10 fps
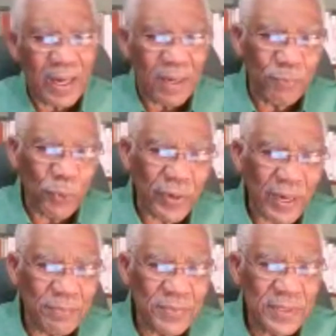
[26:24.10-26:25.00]

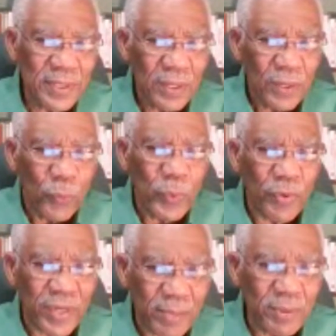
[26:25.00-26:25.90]
programs, we were
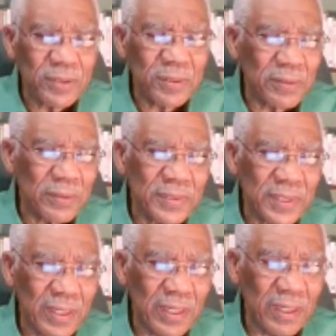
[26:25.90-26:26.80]
able to
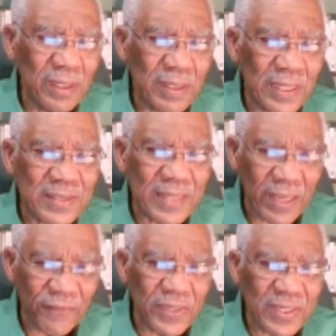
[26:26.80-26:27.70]
see that
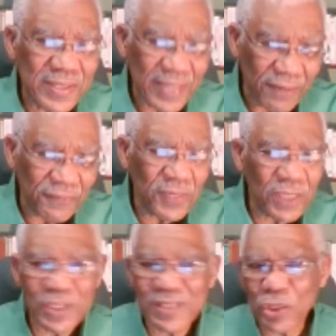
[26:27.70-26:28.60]
slavery itself, not
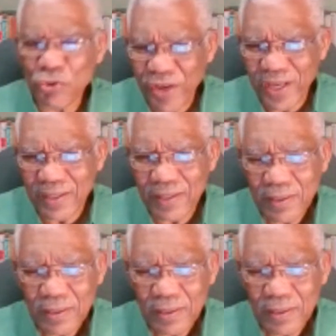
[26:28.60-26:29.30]
just the trade,